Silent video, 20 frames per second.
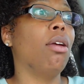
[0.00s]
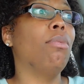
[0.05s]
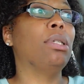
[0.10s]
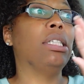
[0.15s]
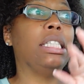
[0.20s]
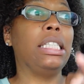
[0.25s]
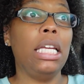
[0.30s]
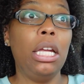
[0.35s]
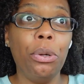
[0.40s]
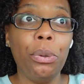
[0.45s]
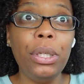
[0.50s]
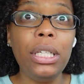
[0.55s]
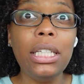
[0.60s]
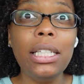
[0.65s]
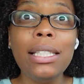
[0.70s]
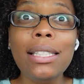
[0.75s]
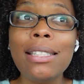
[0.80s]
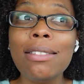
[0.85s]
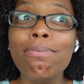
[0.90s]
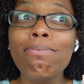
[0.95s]
It was
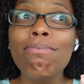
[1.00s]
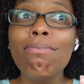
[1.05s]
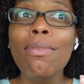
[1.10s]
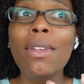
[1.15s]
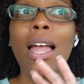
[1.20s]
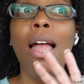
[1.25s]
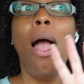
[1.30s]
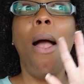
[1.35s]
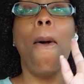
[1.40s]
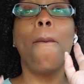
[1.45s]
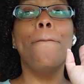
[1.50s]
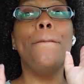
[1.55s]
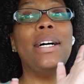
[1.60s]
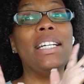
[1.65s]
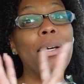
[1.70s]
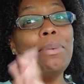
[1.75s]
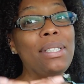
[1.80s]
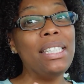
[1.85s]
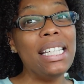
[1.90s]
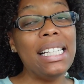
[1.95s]
serious,
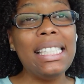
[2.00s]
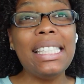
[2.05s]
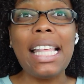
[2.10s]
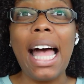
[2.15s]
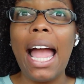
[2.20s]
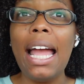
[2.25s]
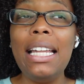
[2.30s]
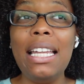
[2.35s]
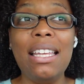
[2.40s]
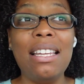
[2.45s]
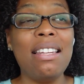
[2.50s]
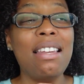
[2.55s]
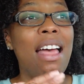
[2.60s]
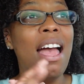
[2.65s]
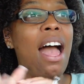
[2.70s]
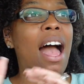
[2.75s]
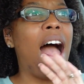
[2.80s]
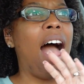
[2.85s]
but it was exciting.